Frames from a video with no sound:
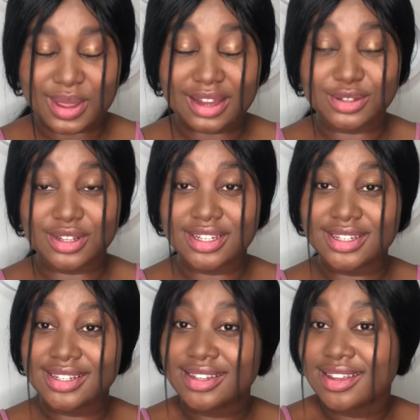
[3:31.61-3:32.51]
act on
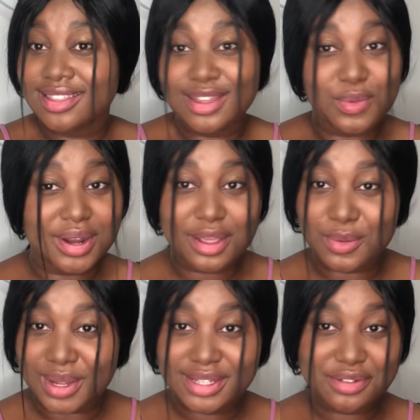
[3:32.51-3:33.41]
it. Then what are you
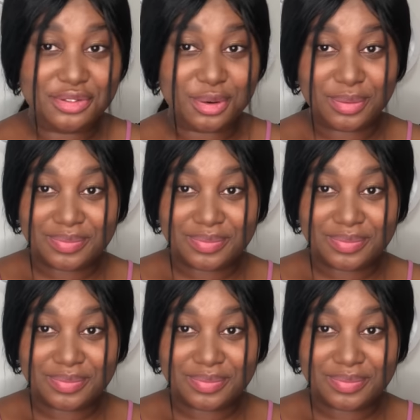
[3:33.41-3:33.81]
waiting for?